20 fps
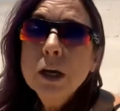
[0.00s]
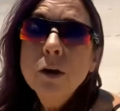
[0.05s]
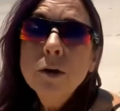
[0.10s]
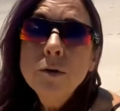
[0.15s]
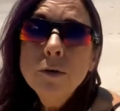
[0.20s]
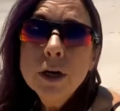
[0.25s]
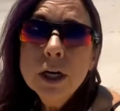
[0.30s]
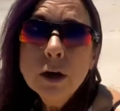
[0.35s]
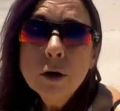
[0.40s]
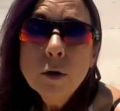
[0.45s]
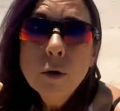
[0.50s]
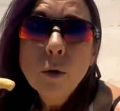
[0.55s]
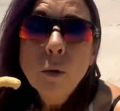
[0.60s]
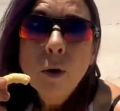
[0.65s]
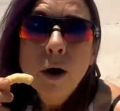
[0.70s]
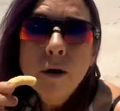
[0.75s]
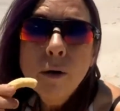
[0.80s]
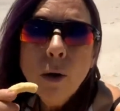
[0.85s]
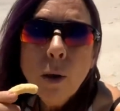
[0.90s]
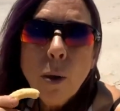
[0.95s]
Who
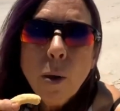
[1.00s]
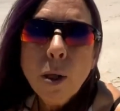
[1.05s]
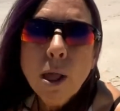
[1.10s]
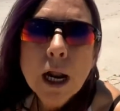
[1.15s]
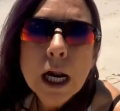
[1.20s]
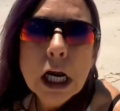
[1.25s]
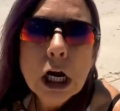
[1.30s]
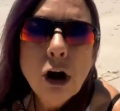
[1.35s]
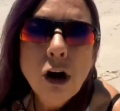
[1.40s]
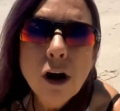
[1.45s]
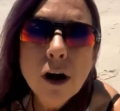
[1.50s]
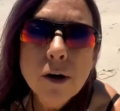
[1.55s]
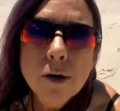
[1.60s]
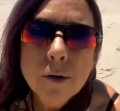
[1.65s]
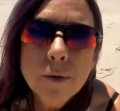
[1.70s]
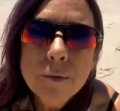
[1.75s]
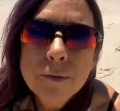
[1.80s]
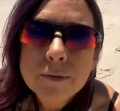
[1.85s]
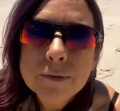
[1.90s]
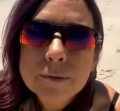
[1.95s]
knew?
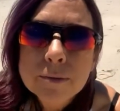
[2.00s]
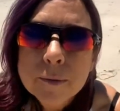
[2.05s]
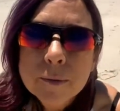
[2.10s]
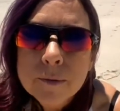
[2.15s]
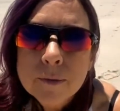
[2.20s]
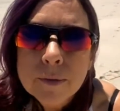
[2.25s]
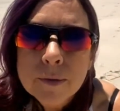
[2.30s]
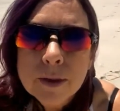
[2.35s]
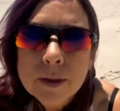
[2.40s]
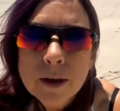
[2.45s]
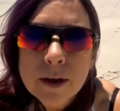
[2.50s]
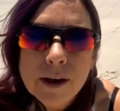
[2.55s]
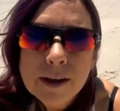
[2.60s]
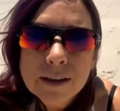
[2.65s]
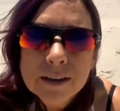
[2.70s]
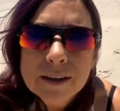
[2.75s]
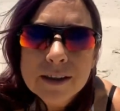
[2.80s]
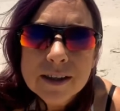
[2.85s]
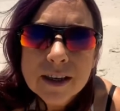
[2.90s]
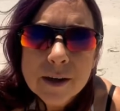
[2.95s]
Uh-oh.
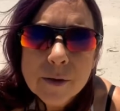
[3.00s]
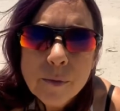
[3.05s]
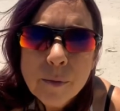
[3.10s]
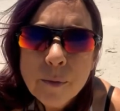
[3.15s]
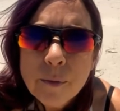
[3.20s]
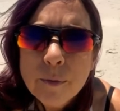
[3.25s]
Let's see.